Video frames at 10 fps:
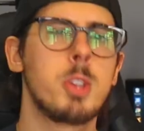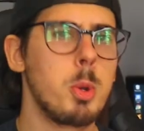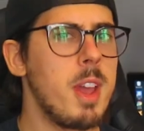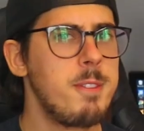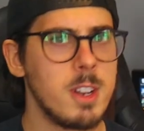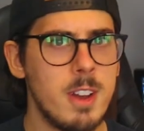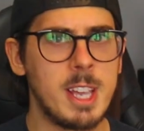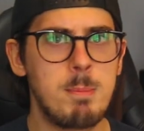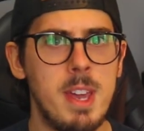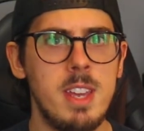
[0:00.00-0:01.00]
So if you're
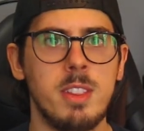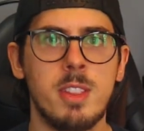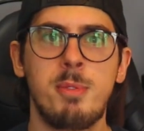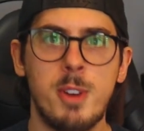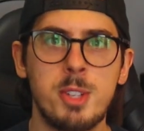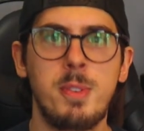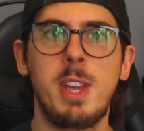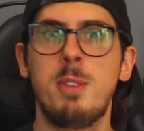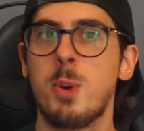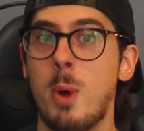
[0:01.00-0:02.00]
like me, the first
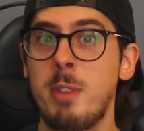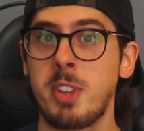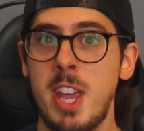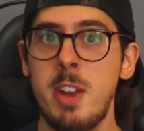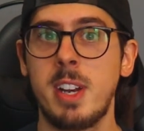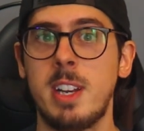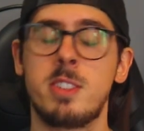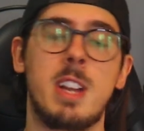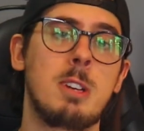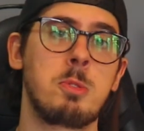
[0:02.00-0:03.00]
thing you thought after hearing
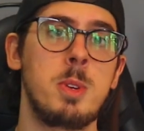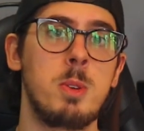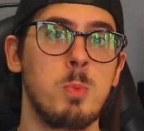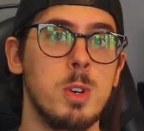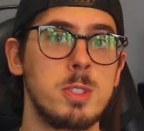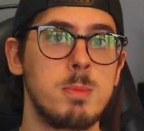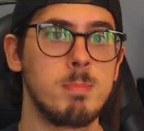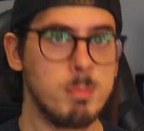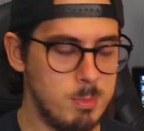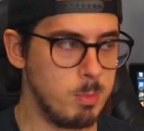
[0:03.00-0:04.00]
this announcement
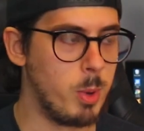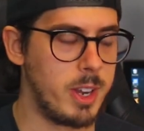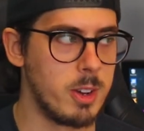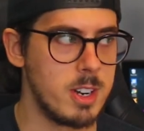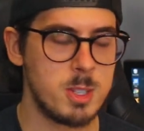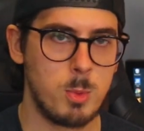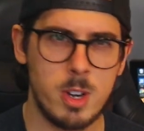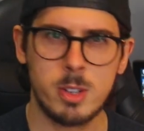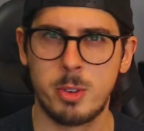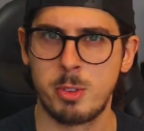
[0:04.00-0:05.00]
was, well, they got it to
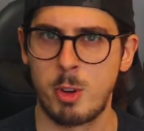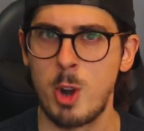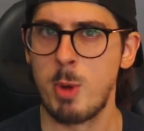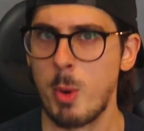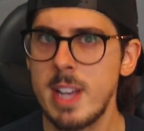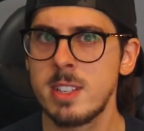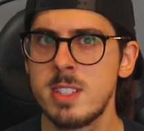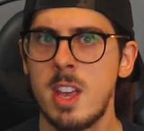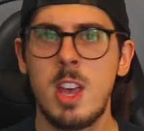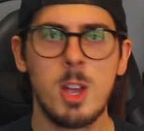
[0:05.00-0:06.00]
work on Chrome
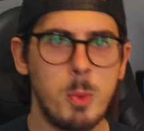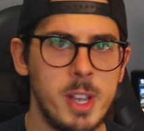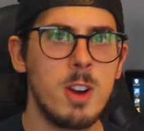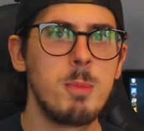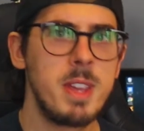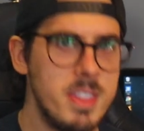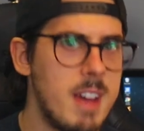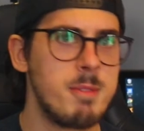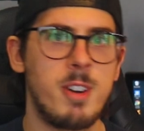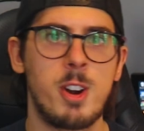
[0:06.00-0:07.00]
OS. We can't be
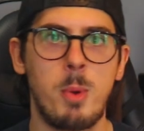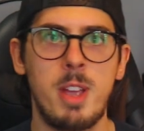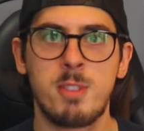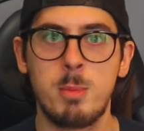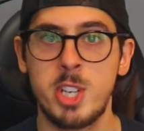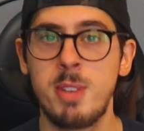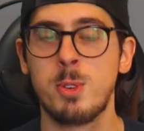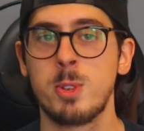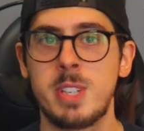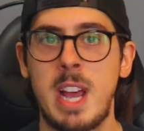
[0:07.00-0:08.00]
that far away from
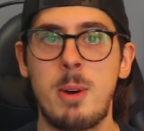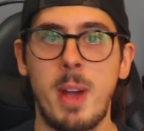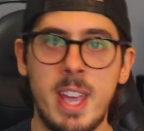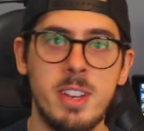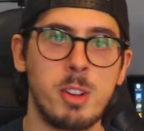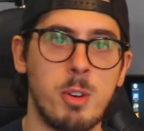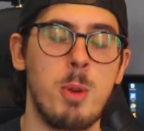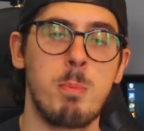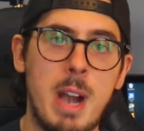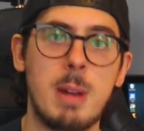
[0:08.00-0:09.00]
GeForce Now in the
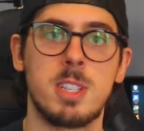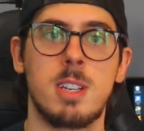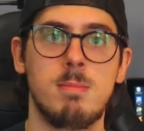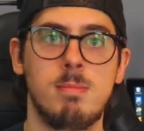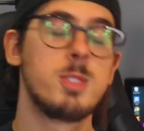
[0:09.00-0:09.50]
Chrome browser.